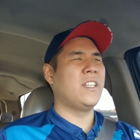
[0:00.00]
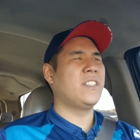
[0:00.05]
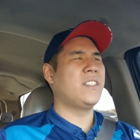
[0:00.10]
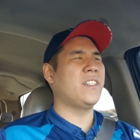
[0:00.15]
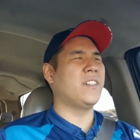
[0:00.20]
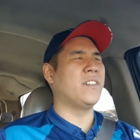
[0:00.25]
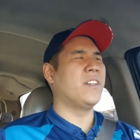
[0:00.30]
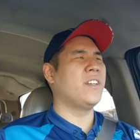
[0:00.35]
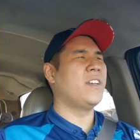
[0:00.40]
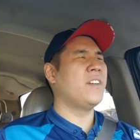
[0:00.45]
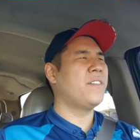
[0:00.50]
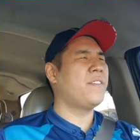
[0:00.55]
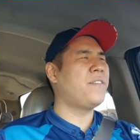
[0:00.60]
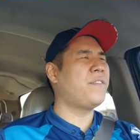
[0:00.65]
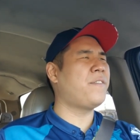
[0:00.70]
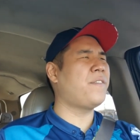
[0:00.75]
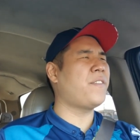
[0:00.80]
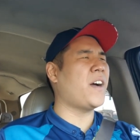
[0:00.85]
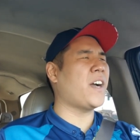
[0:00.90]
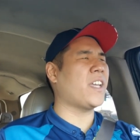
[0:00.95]
Dude,
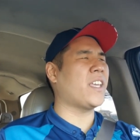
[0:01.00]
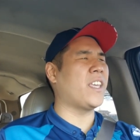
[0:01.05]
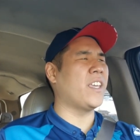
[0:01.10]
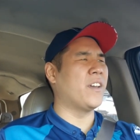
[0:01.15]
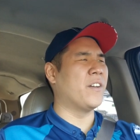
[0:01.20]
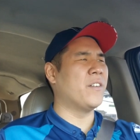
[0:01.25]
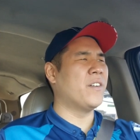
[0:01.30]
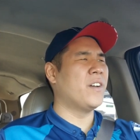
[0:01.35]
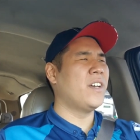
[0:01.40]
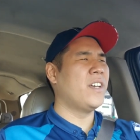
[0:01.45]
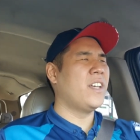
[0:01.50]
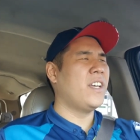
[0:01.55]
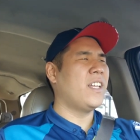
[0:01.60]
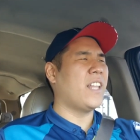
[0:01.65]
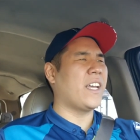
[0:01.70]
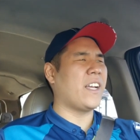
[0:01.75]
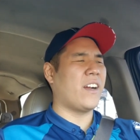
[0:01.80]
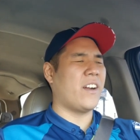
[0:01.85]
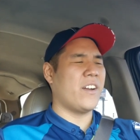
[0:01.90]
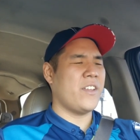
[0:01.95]
fuck you. Like,